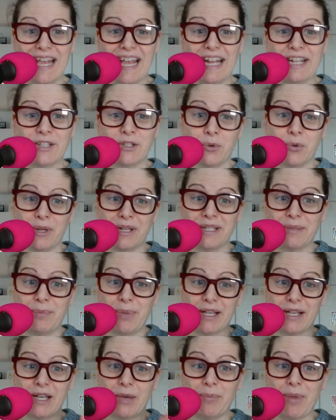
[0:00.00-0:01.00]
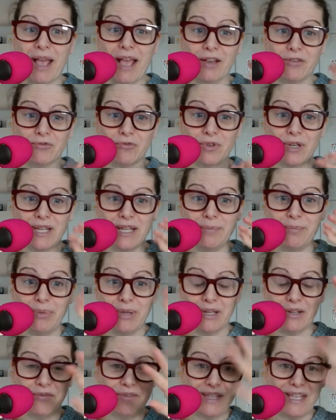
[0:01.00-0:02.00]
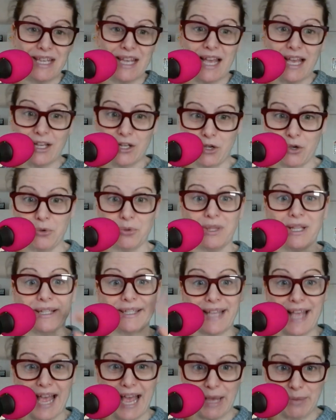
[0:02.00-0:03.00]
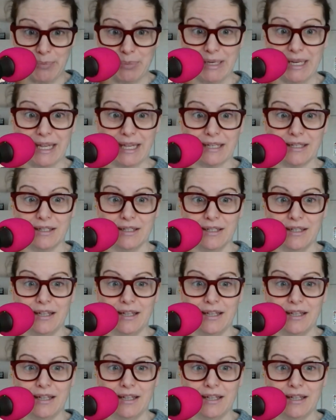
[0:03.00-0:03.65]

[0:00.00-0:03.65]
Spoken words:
it's going to pick up every bit of the echo that's happening,